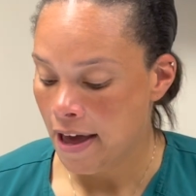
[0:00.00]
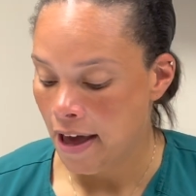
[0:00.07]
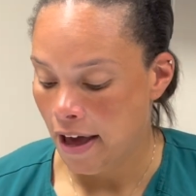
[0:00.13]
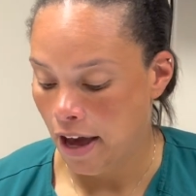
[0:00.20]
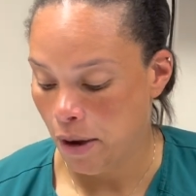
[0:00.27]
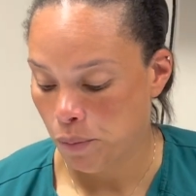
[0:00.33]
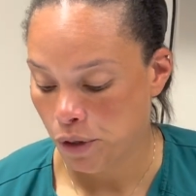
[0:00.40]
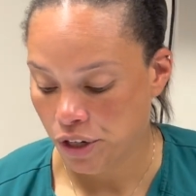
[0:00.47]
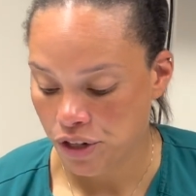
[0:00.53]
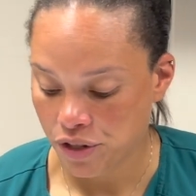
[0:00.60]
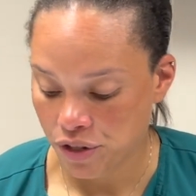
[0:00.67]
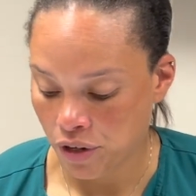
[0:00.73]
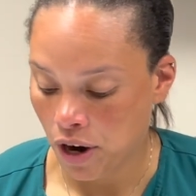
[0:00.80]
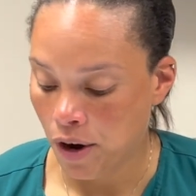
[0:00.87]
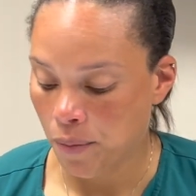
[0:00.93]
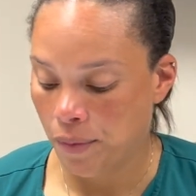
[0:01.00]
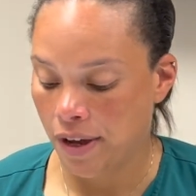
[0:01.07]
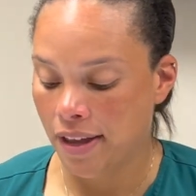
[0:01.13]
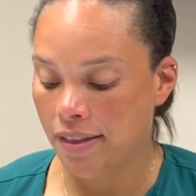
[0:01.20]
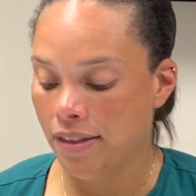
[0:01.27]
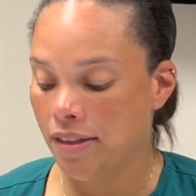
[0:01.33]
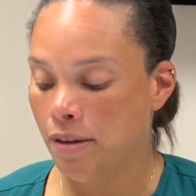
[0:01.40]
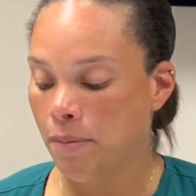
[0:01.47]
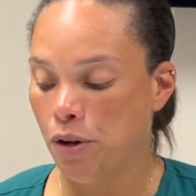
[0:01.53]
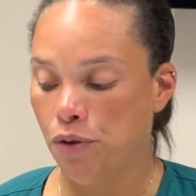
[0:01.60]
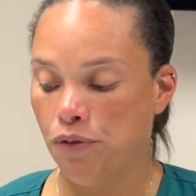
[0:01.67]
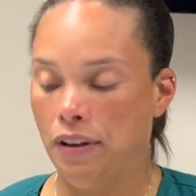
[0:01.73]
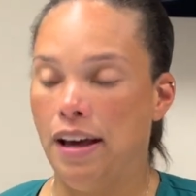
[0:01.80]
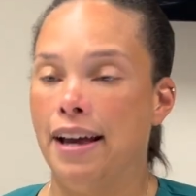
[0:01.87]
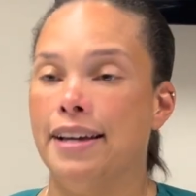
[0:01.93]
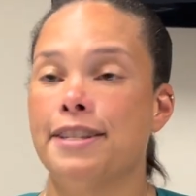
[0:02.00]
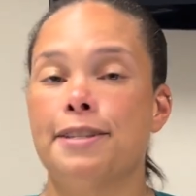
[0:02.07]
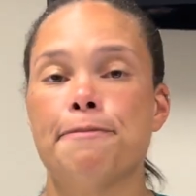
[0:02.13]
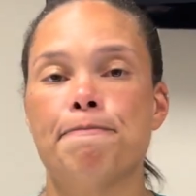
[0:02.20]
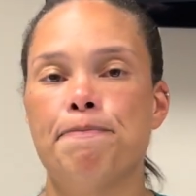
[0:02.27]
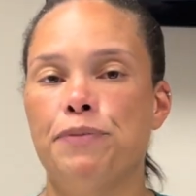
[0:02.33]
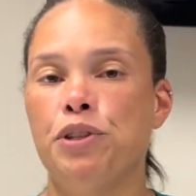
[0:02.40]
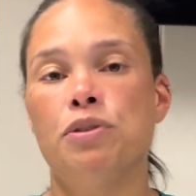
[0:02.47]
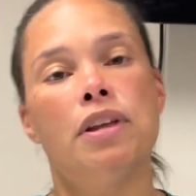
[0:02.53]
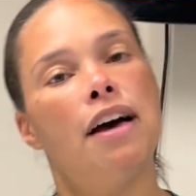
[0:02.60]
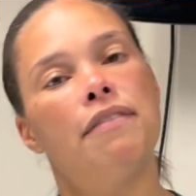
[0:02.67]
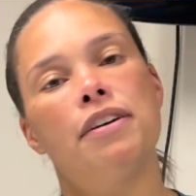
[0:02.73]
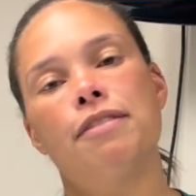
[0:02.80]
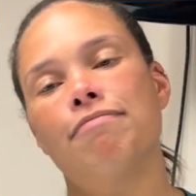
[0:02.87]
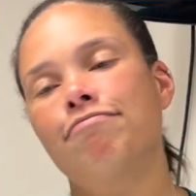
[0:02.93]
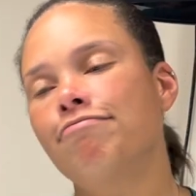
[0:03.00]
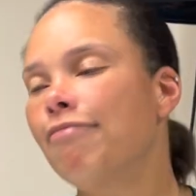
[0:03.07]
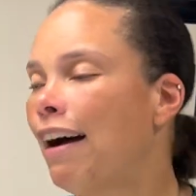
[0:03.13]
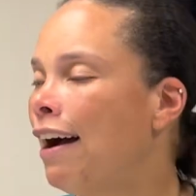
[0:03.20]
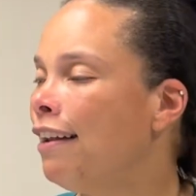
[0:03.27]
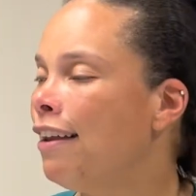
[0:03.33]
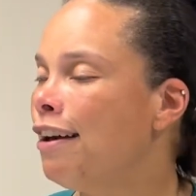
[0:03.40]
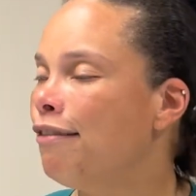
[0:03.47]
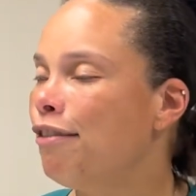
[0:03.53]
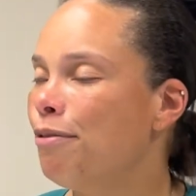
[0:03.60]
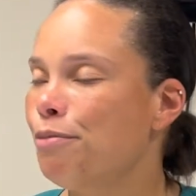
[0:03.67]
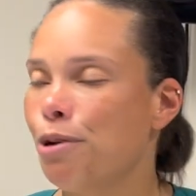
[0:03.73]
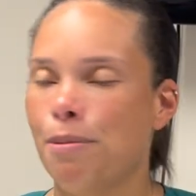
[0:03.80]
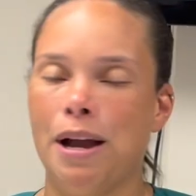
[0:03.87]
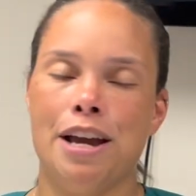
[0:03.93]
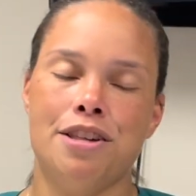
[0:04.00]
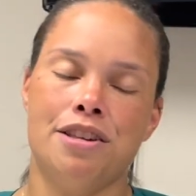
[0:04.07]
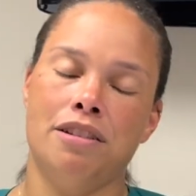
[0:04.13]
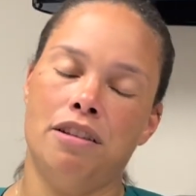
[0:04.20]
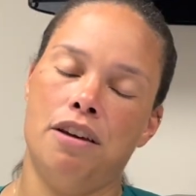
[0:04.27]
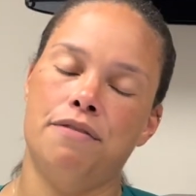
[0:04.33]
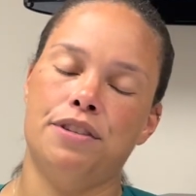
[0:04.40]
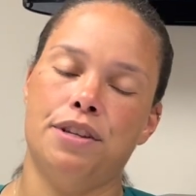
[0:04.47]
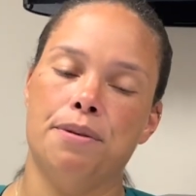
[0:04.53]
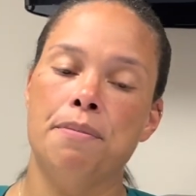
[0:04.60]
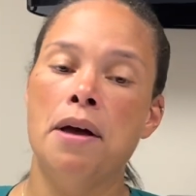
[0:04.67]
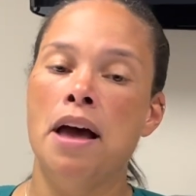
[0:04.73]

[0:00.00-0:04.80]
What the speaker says: We're going to start with the butterflies. You love them, I love them, your patient loves them,